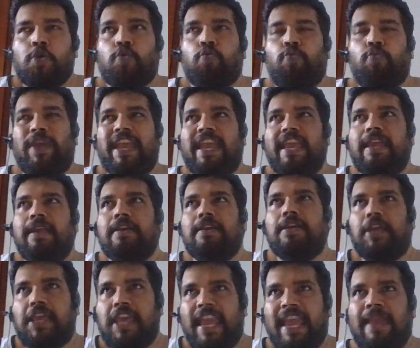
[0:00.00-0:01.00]
we
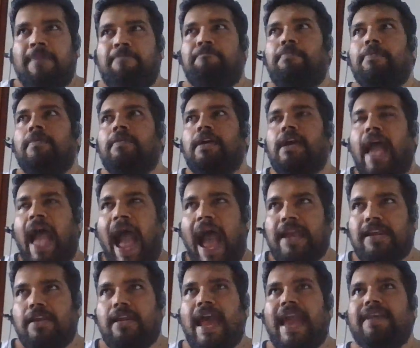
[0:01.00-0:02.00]
keep
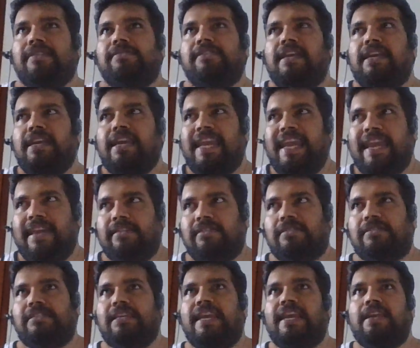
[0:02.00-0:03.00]
analyzing each
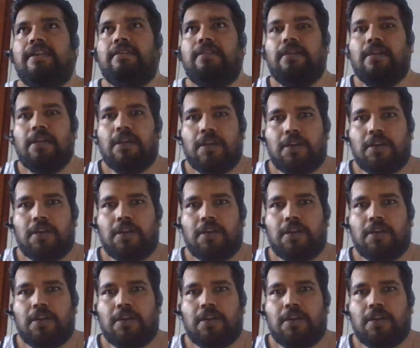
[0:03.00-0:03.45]
scene